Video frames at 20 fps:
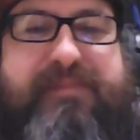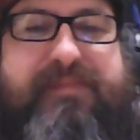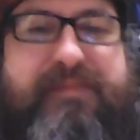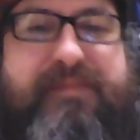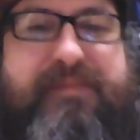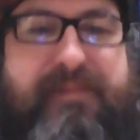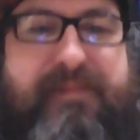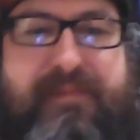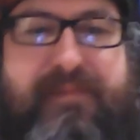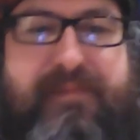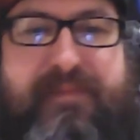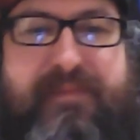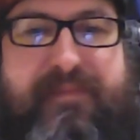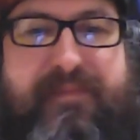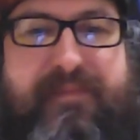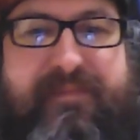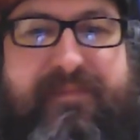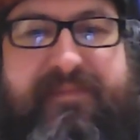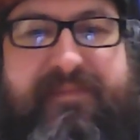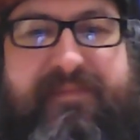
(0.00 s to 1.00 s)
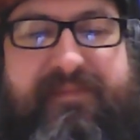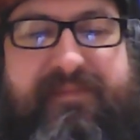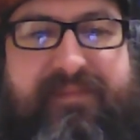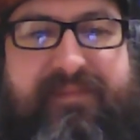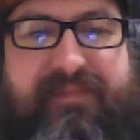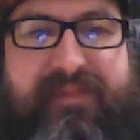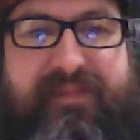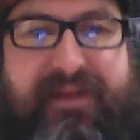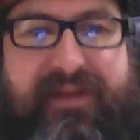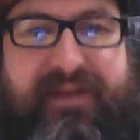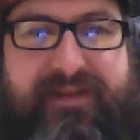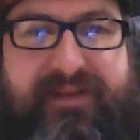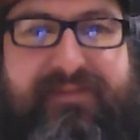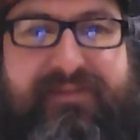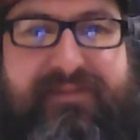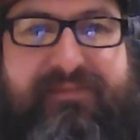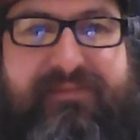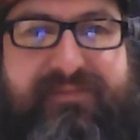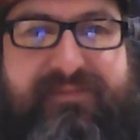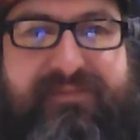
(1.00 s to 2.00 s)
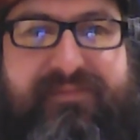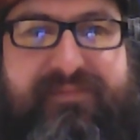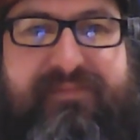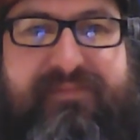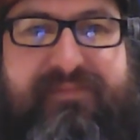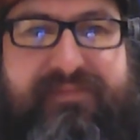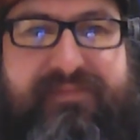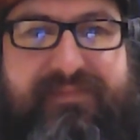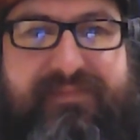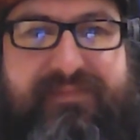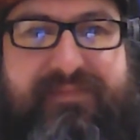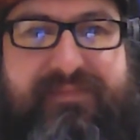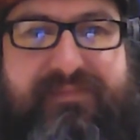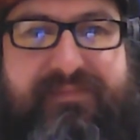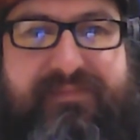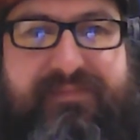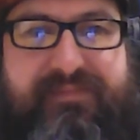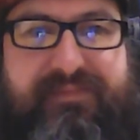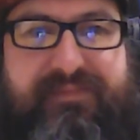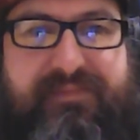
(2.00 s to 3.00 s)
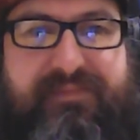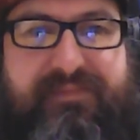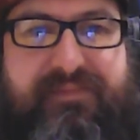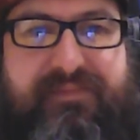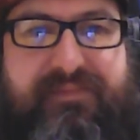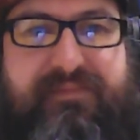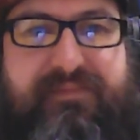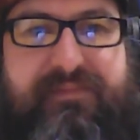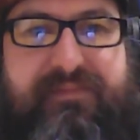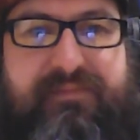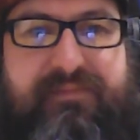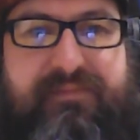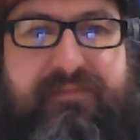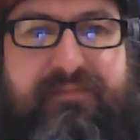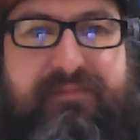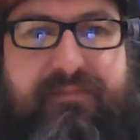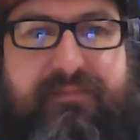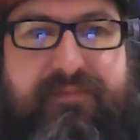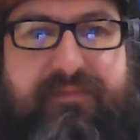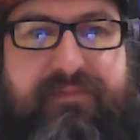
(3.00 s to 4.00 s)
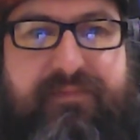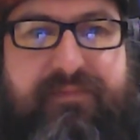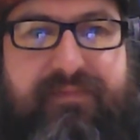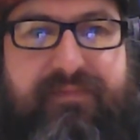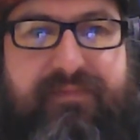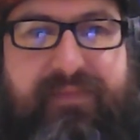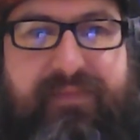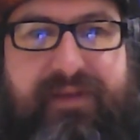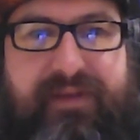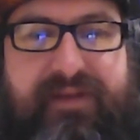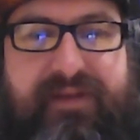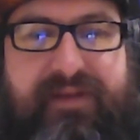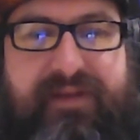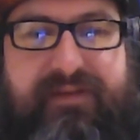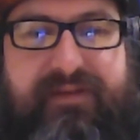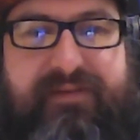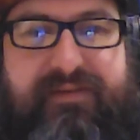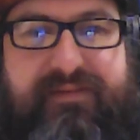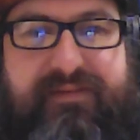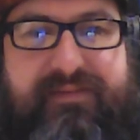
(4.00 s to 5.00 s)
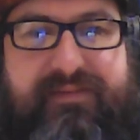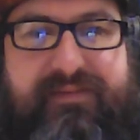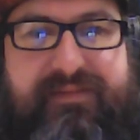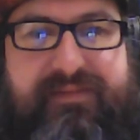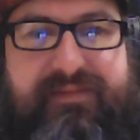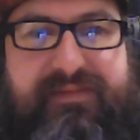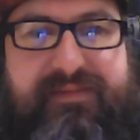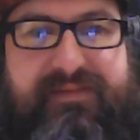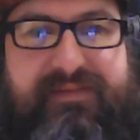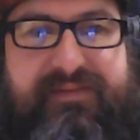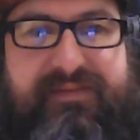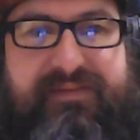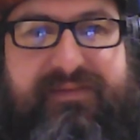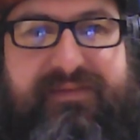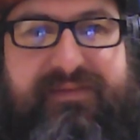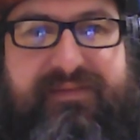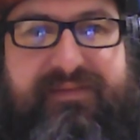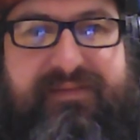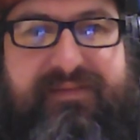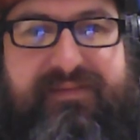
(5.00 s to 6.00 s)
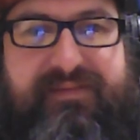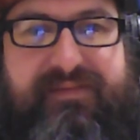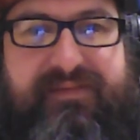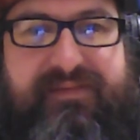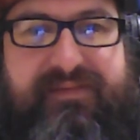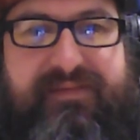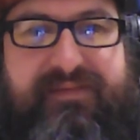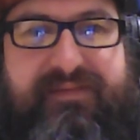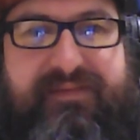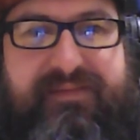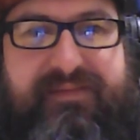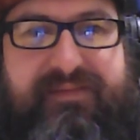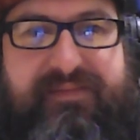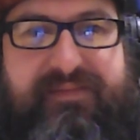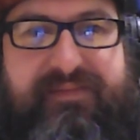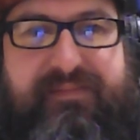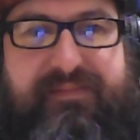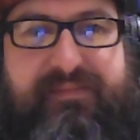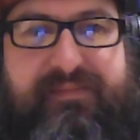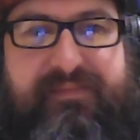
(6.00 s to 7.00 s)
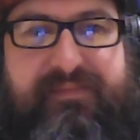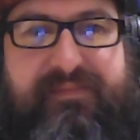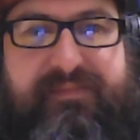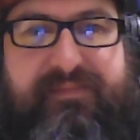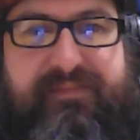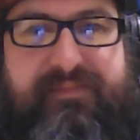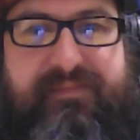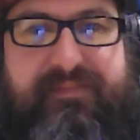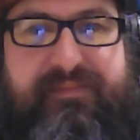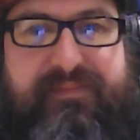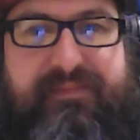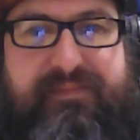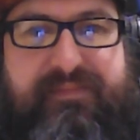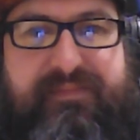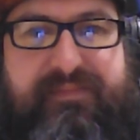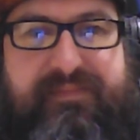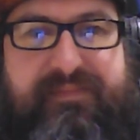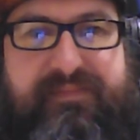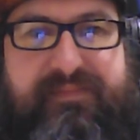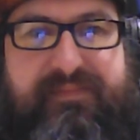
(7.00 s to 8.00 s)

No words are spoken by the person on screen.